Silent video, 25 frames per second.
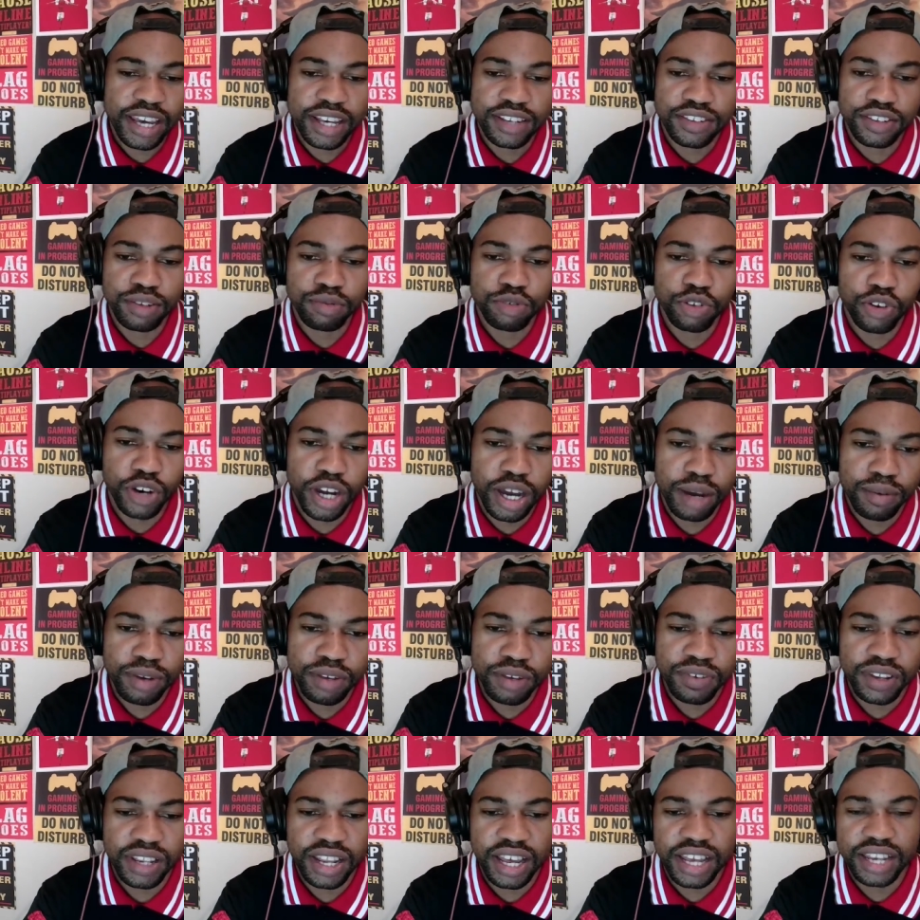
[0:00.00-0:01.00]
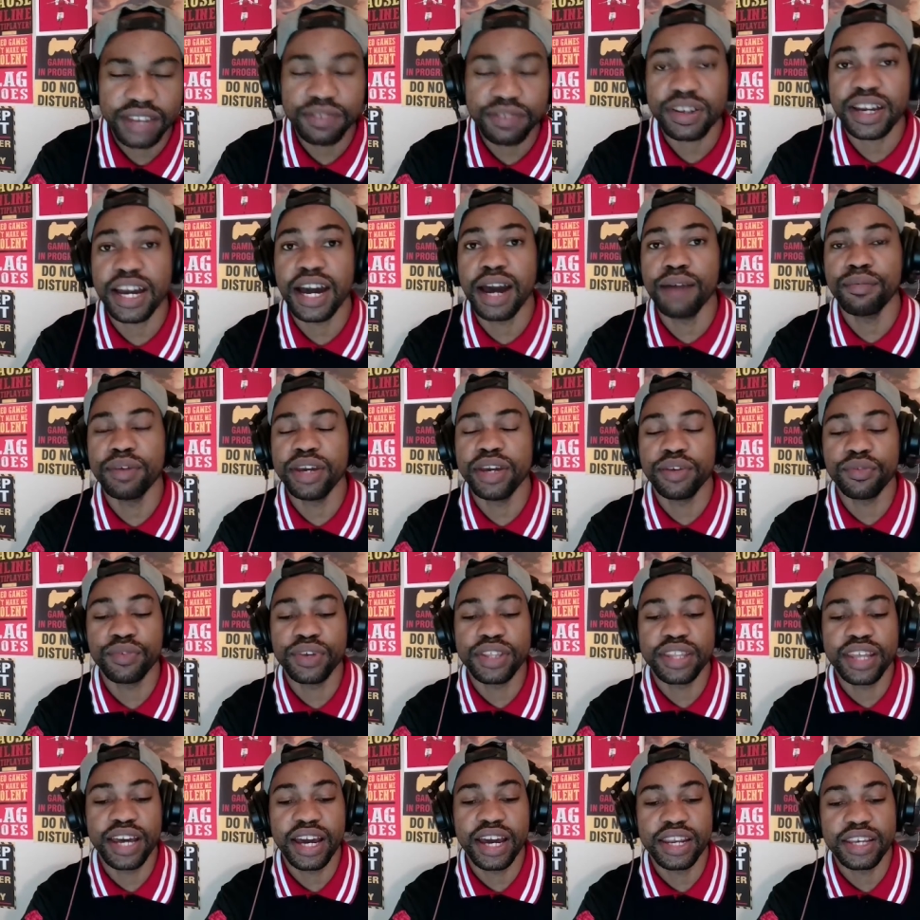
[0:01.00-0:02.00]
yeah, subscribe, leave a like, leave a comment. And with
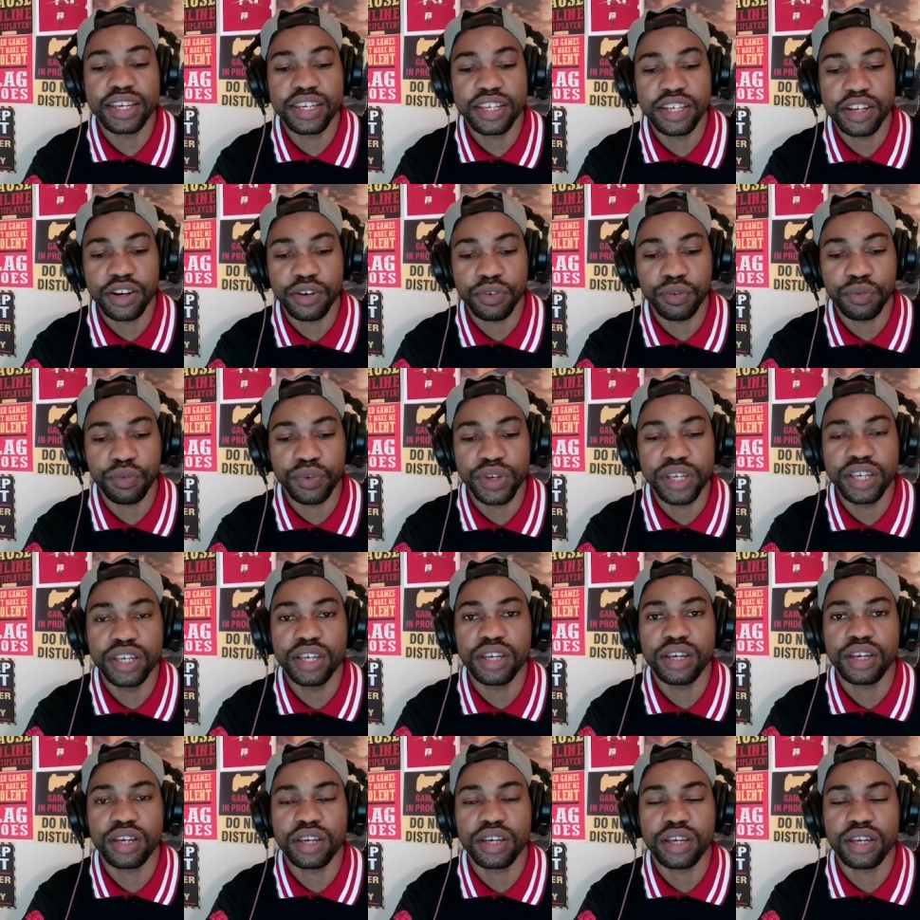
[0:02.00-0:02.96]
that, here we